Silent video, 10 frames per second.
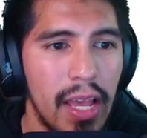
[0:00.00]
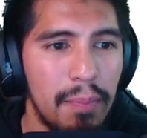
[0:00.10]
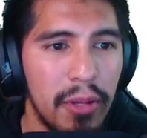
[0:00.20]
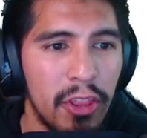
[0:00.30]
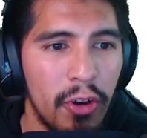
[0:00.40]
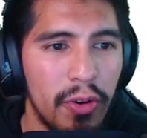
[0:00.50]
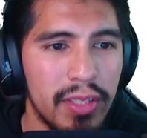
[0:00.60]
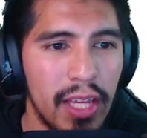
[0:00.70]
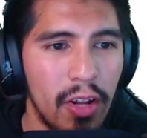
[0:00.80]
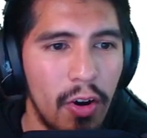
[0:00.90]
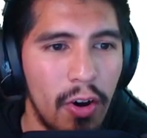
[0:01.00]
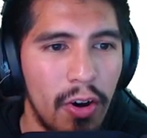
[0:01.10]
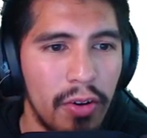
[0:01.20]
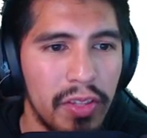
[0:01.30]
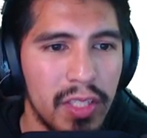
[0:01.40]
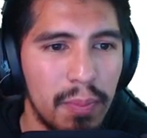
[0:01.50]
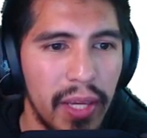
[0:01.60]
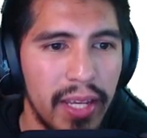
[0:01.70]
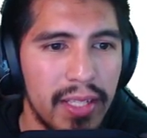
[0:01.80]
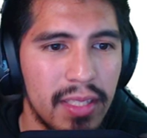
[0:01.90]
But notice that all the
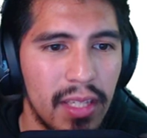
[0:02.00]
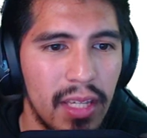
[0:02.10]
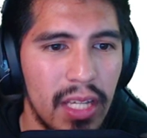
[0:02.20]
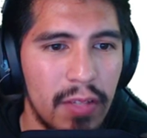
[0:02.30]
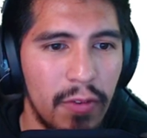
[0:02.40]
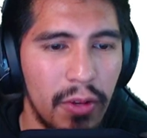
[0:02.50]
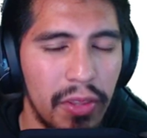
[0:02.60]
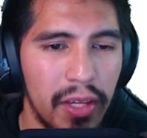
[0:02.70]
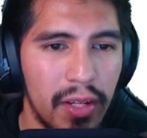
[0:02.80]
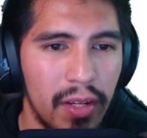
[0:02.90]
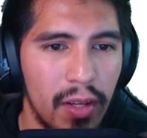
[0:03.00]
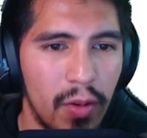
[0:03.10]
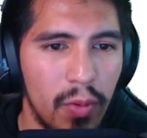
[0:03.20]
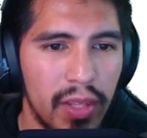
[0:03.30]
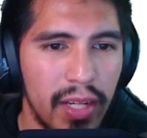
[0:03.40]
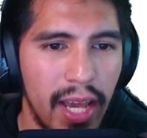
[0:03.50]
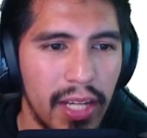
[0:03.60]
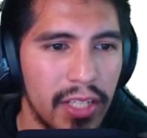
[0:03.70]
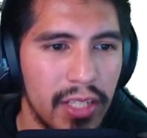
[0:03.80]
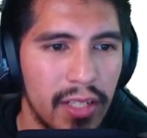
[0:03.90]
space is filled in with the
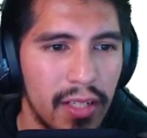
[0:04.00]
dash,